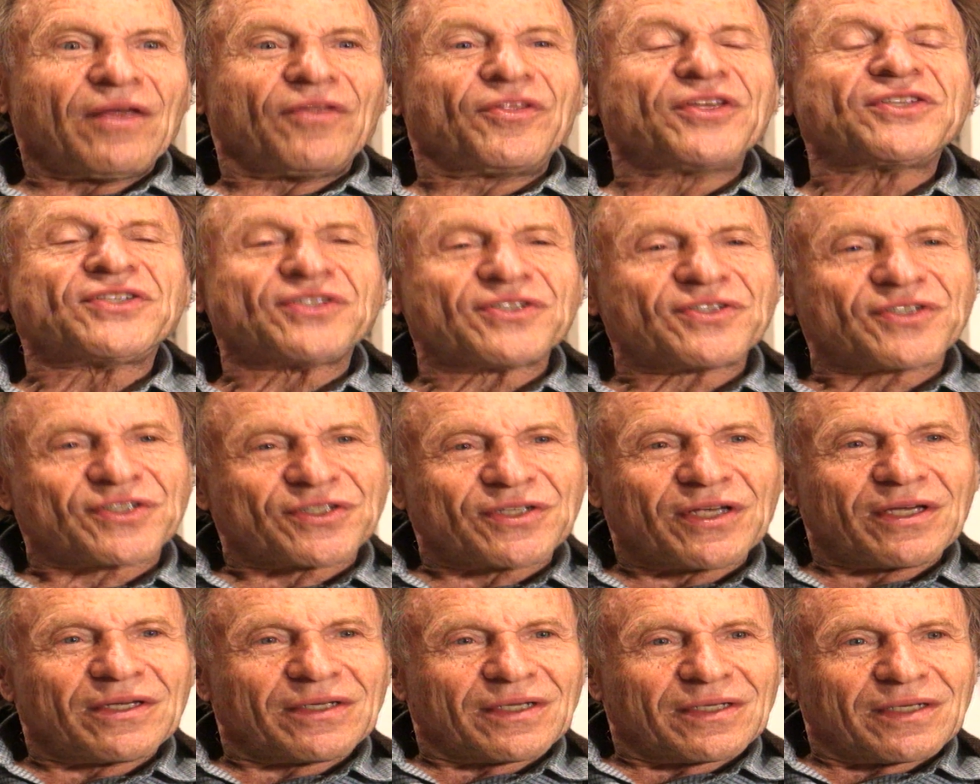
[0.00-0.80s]
This
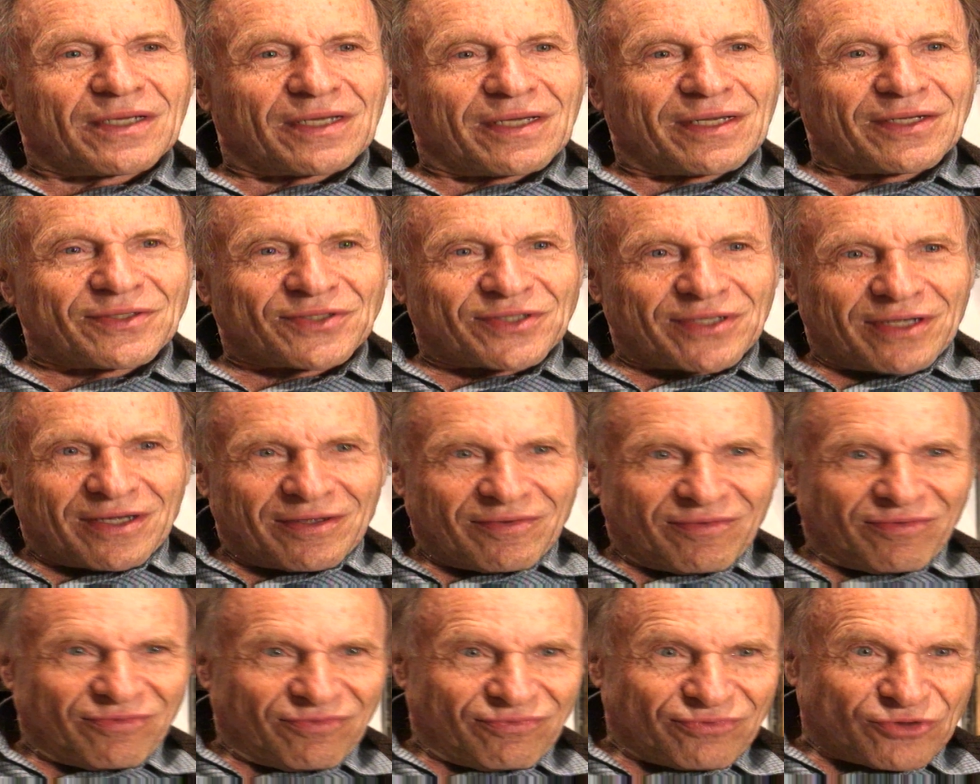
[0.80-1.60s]
is, as
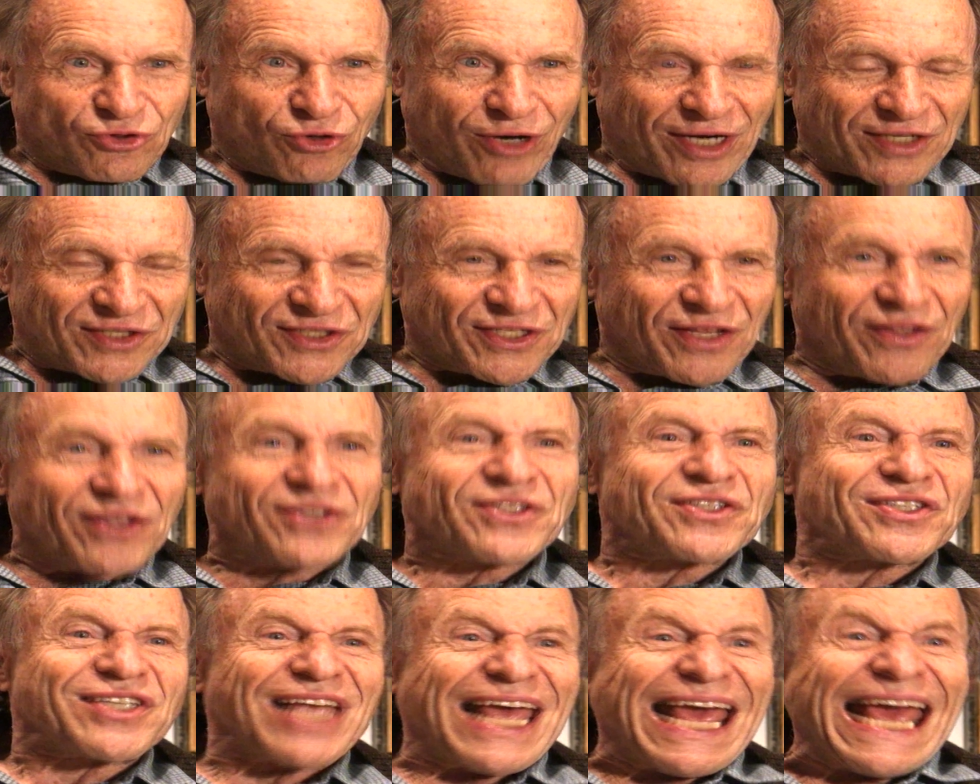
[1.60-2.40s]
I've tried to say,
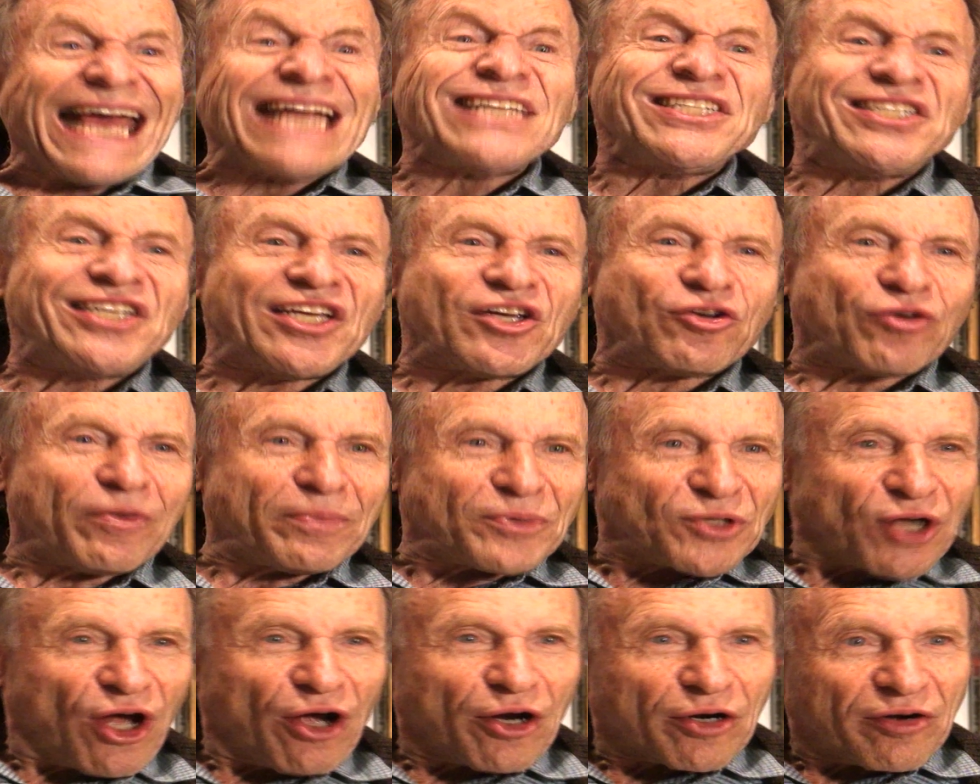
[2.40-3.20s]
this is
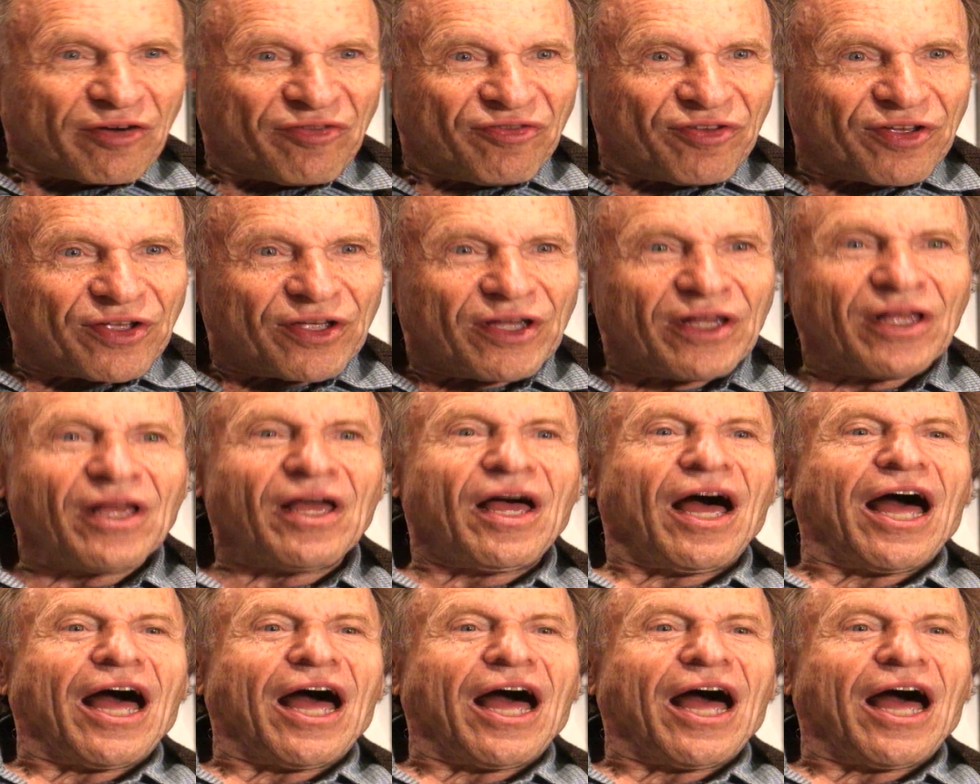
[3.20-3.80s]
anti-cryptography.